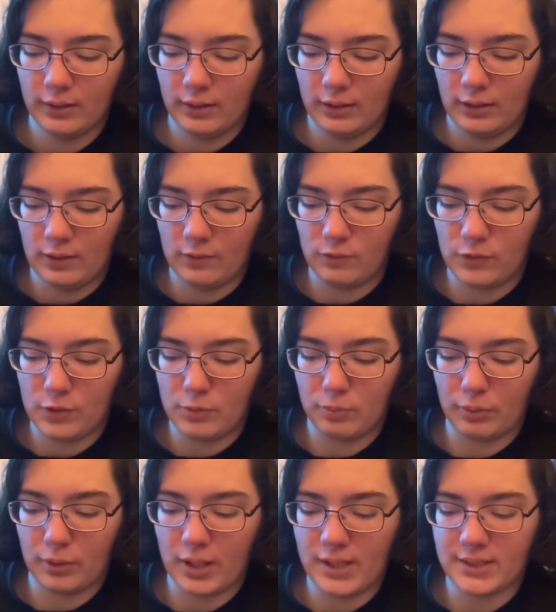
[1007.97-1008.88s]
If
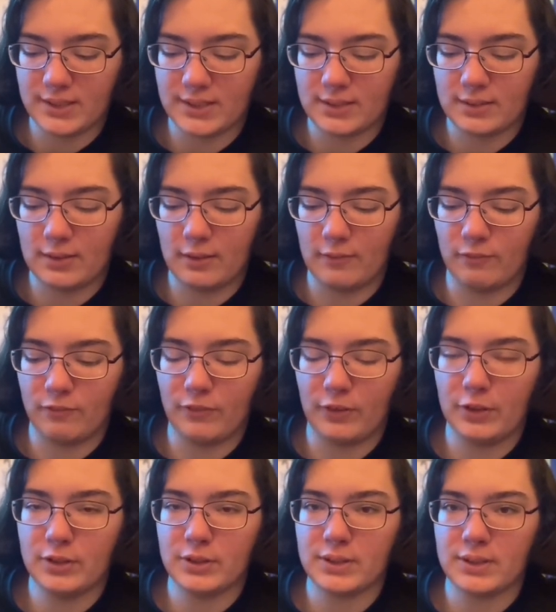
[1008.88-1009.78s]
you press the
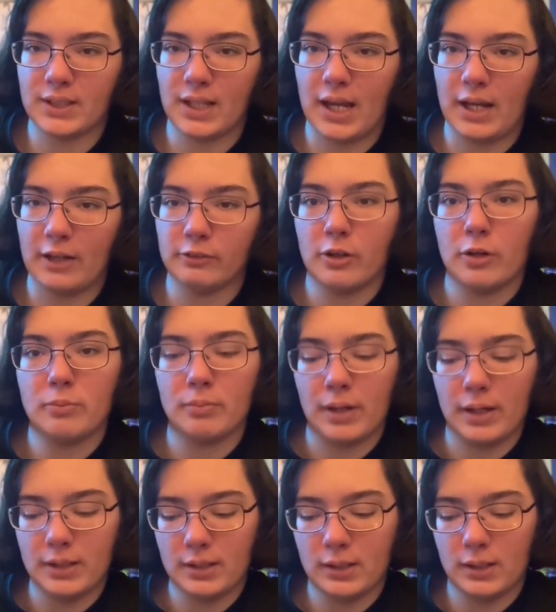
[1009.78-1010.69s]
first arrow
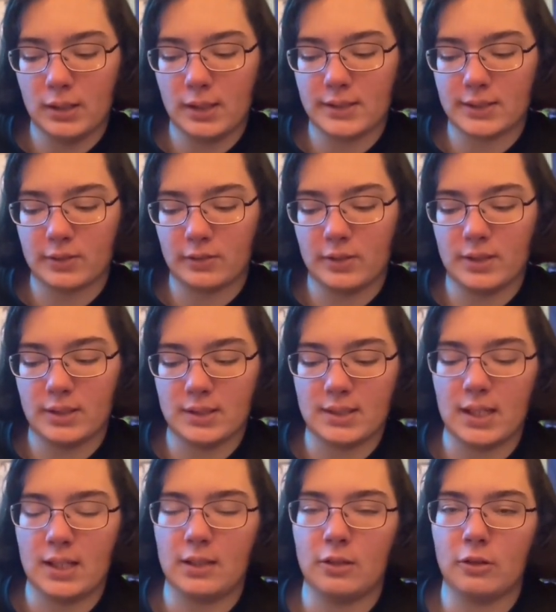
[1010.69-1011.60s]
button, it's going to
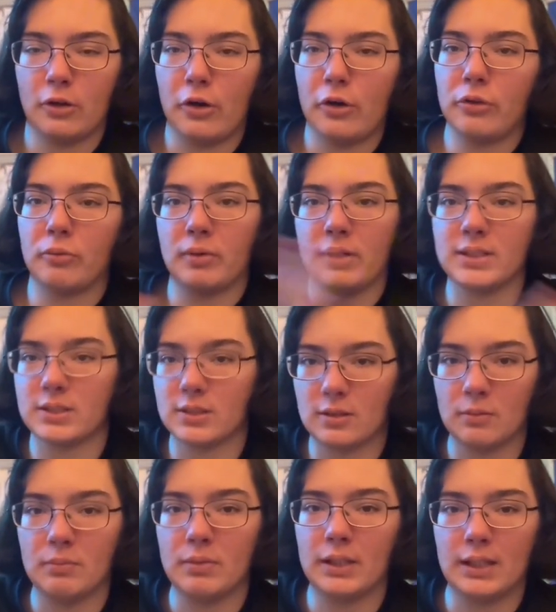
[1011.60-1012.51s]
take you all the way
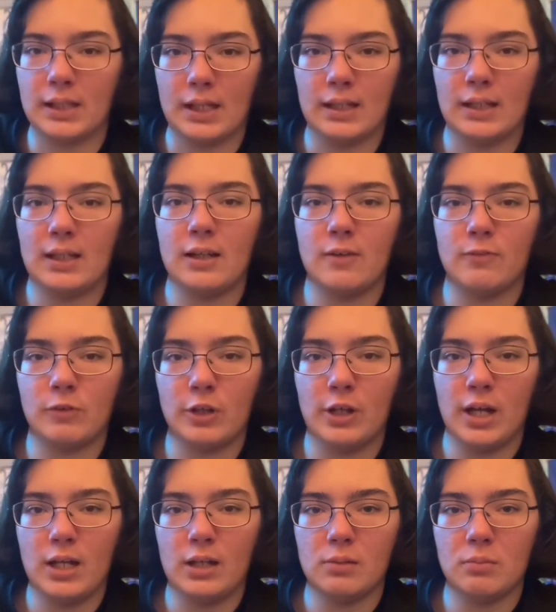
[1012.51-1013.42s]
to the beginning of
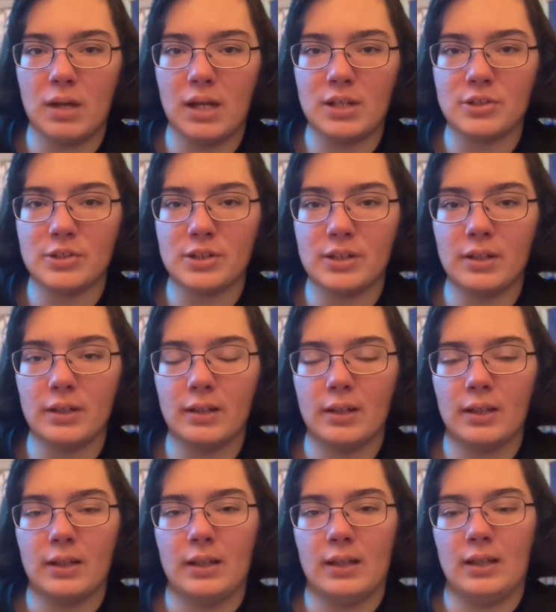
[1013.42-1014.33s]
your animation.
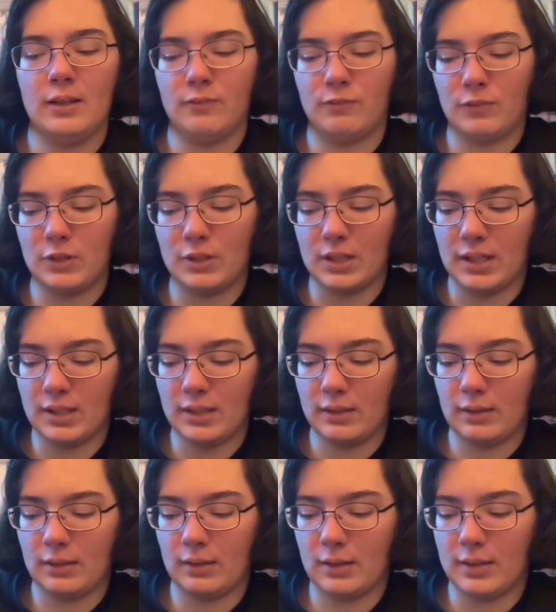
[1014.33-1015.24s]
If you
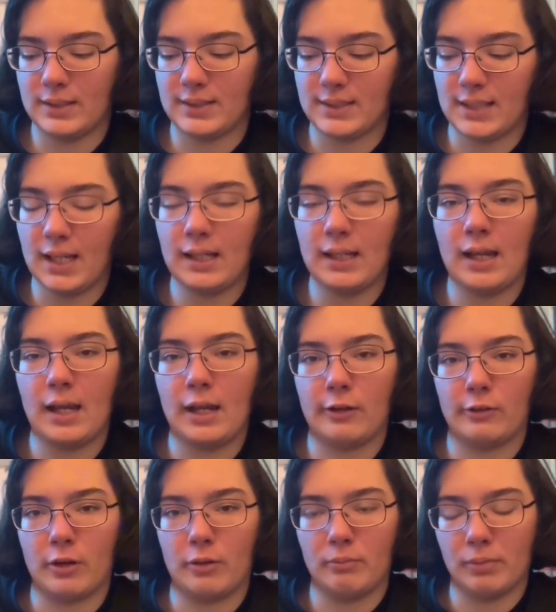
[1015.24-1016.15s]
hit the second
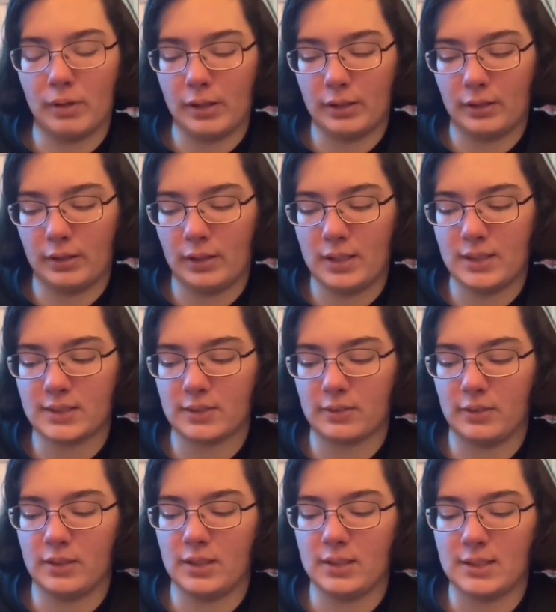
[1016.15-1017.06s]
arrow button, it's
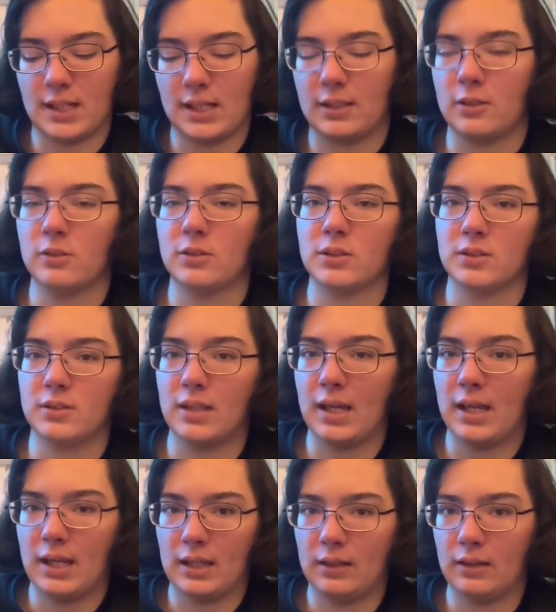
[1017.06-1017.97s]
going to take you to
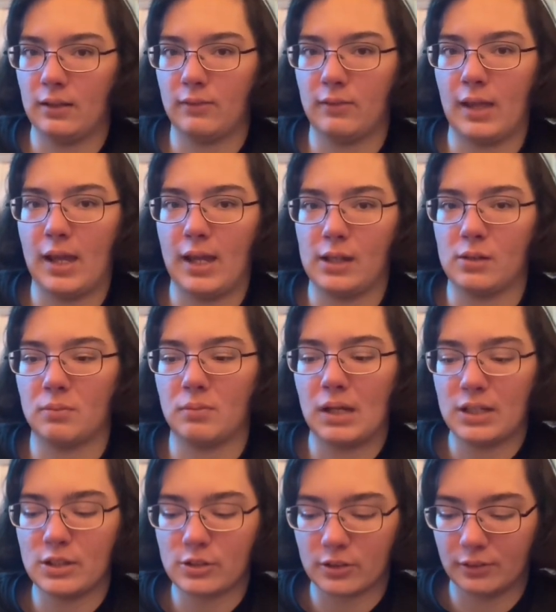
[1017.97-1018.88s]
the end of the
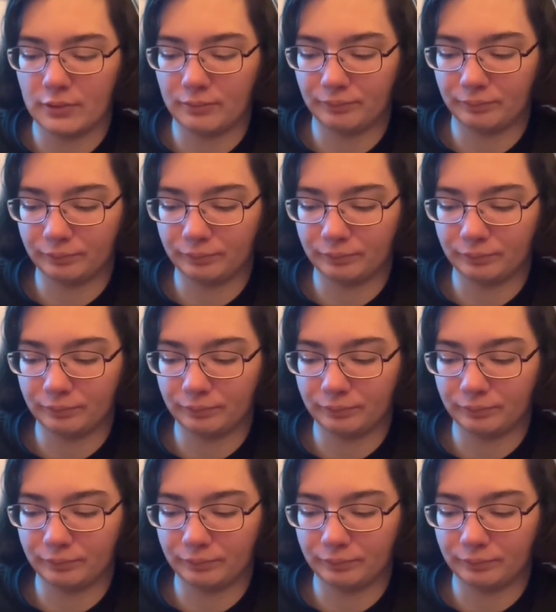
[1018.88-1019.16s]
animation.